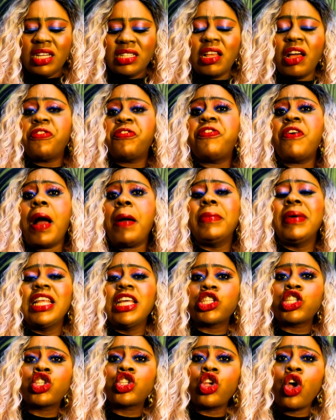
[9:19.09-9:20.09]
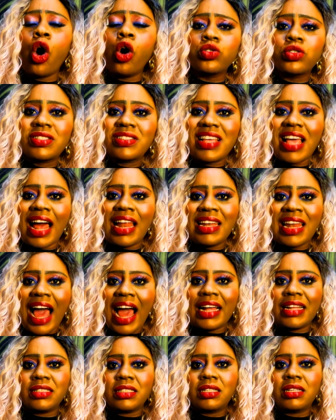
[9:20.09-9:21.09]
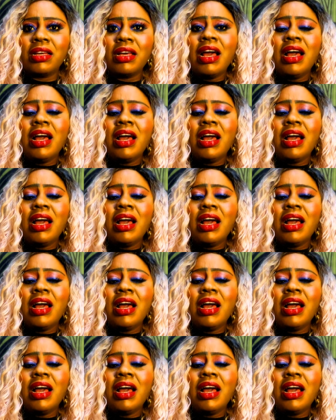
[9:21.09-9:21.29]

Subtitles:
The family sold their land.